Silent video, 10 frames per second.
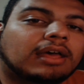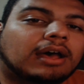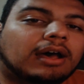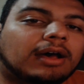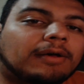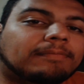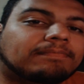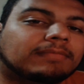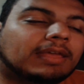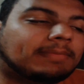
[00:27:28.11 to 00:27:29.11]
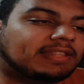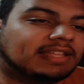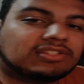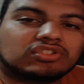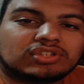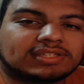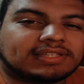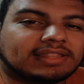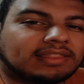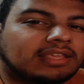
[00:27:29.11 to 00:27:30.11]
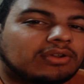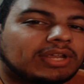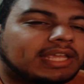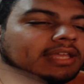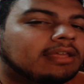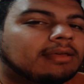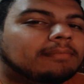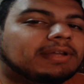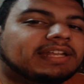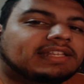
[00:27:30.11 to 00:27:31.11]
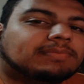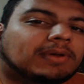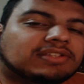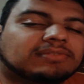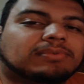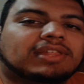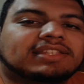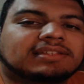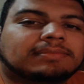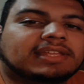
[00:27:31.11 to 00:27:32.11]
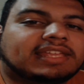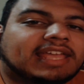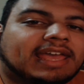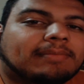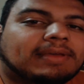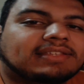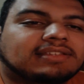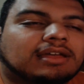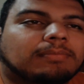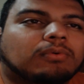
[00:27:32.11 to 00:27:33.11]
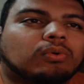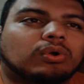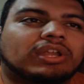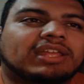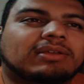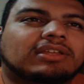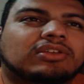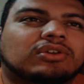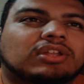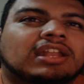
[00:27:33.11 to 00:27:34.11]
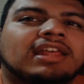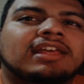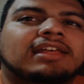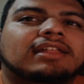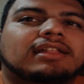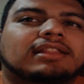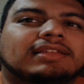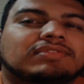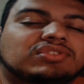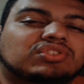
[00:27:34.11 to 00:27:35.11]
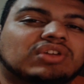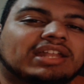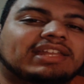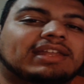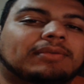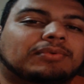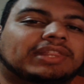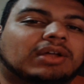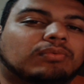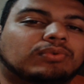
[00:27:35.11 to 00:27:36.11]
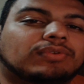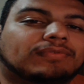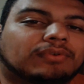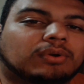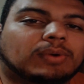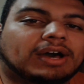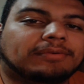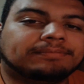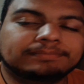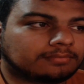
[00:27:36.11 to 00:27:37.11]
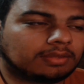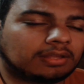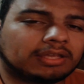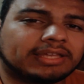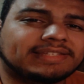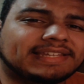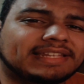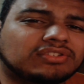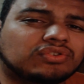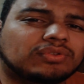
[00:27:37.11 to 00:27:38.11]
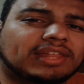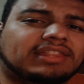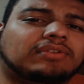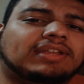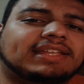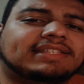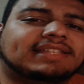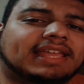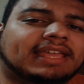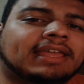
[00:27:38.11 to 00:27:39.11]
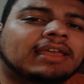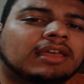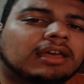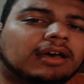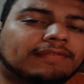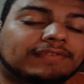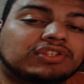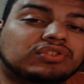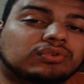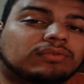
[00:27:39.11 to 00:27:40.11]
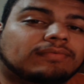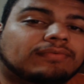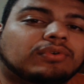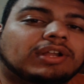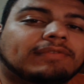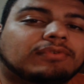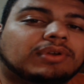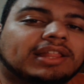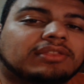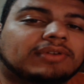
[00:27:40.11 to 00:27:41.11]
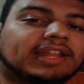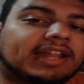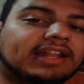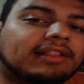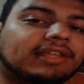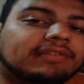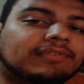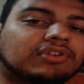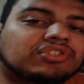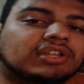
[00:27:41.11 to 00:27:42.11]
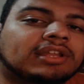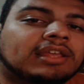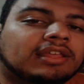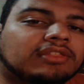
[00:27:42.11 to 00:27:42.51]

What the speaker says: I mean, that's just in theory, but it is possible that something can mess up, or it could leave you stranded and without root for a while. Because it is true that there is a official 4.4.3 and not a leaked version.